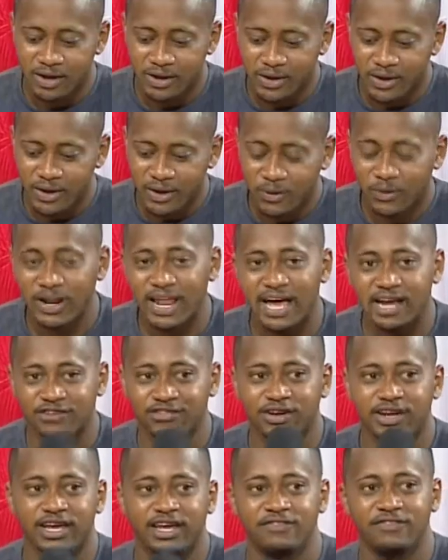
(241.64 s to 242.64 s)
well,
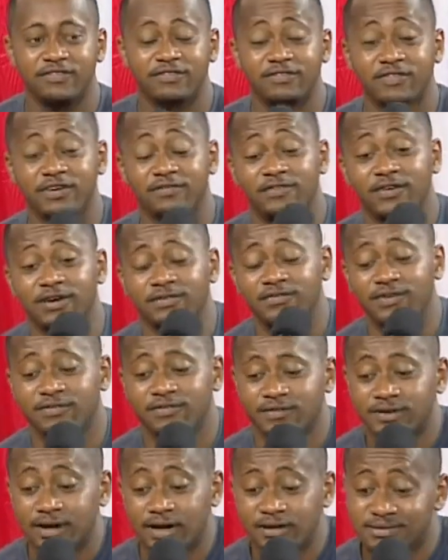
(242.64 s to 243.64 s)
actually, for, for, for,
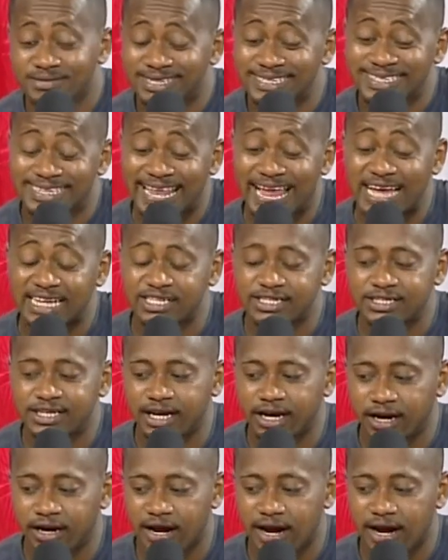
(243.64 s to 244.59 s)
since last year,